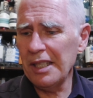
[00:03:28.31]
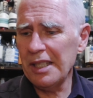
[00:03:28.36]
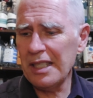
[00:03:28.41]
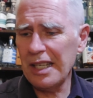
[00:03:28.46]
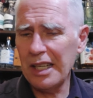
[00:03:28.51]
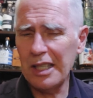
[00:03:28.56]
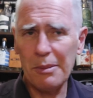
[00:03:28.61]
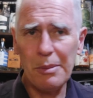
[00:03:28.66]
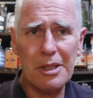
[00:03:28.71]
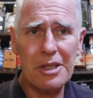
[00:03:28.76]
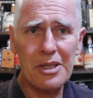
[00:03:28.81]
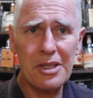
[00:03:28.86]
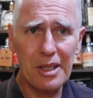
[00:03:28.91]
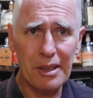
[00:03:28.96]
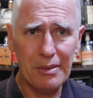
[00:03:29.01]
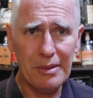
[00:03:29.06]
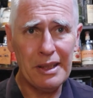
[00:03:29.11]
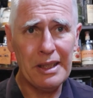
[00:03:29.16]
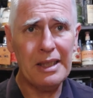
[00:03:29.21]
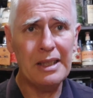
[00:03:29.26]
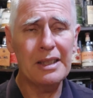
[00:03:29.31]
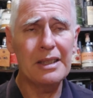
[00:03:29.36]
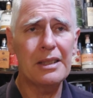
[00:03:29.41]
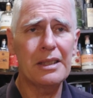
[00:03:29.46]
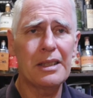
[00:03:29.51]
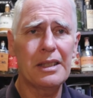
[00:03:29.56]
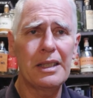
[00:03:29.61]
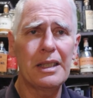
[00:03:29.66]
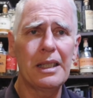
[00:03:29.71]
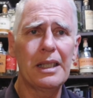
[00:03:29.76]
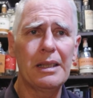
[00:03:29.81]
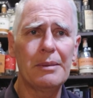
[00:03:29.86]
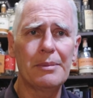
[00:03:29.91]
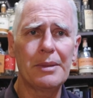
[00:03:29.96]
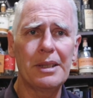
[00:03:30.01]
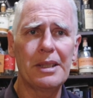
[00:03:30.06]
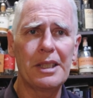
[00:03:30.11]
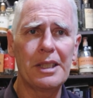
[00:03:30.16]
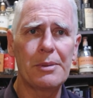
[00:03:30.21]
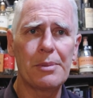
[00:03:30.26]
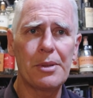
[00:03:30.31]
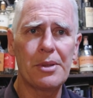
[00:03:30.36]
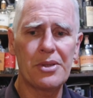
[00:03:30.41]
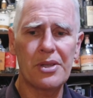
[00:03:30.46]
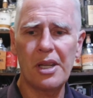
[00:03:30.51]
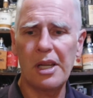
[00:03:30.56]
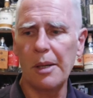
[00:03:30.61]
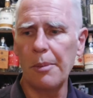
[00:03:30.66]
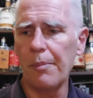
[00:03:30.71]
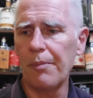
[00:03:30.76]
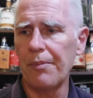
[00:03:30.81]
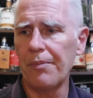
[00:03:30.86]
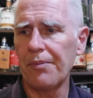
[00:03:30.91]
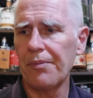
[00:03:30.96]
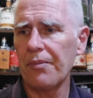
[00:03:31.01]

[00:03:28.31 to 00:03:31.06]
sound a bit snuffly, um, it is because I am